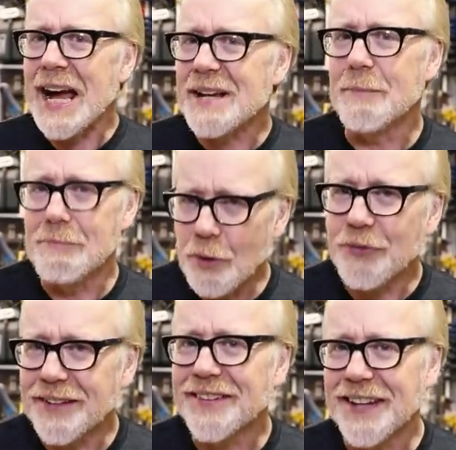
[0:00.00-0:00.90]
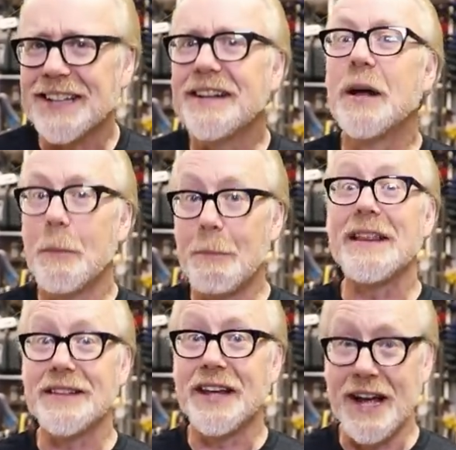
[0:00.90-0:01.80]
I am most excited
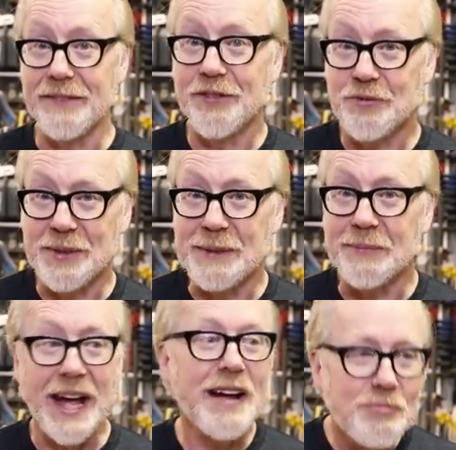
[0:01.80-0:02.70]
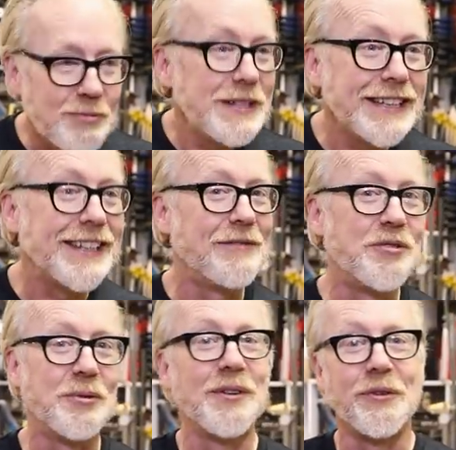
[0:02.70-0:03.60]
by the live streams. I really
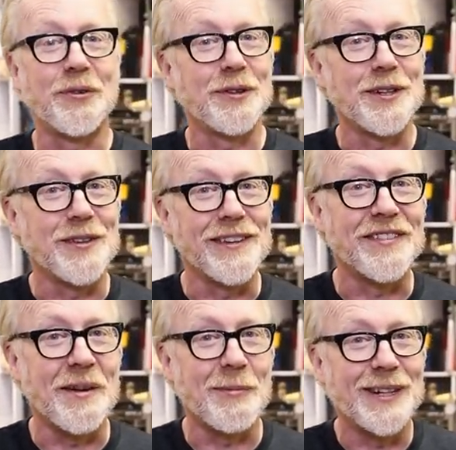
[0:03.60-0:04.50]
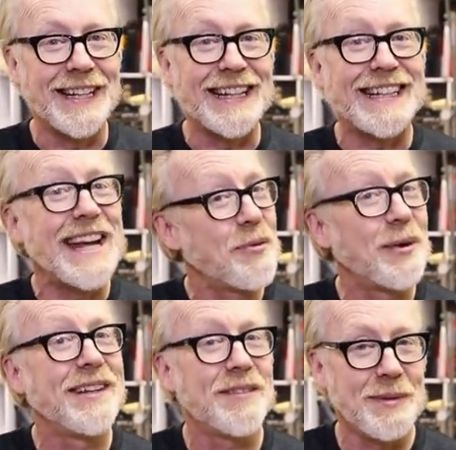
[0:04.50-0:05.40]
loved doing those earlier this summer and I can't
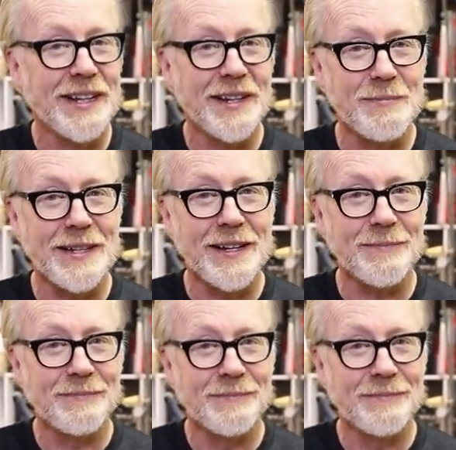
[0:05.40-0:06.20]
wait to pick it up again.